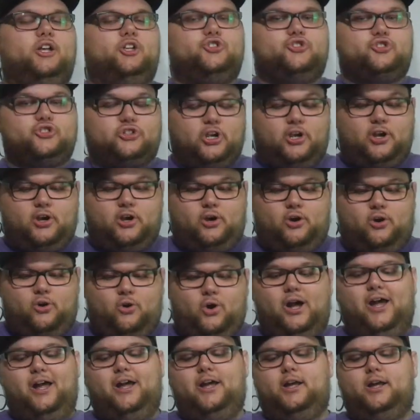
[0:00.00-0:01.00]

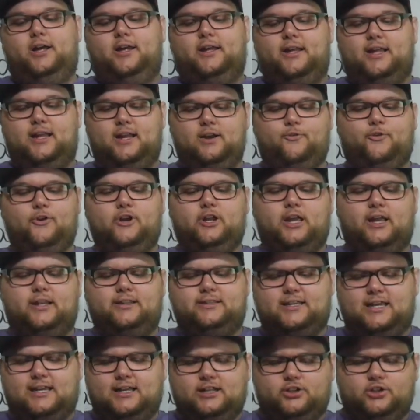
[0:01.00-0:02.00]
So if we
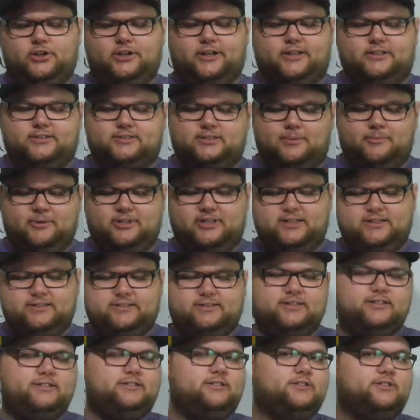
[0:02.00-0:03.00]
could take a look at some of
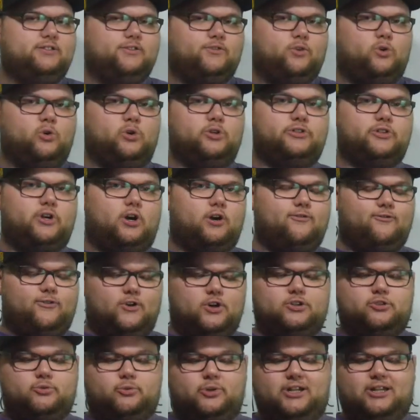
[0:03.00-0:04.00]
these, this is of course our
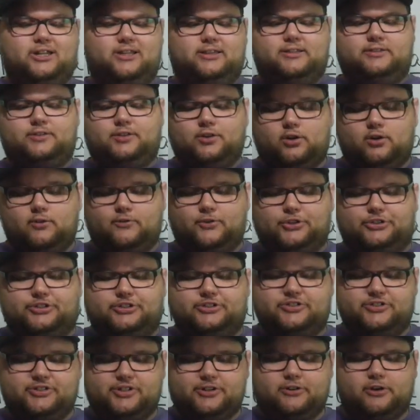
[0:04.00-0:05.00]
first one in the 0
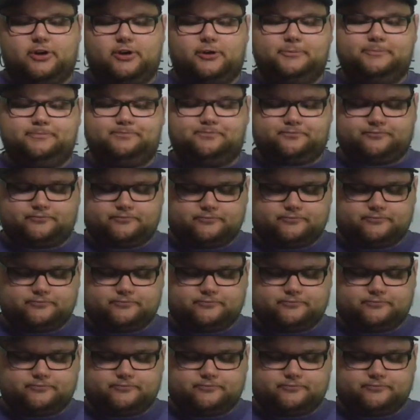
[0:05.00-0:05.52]
versus 0.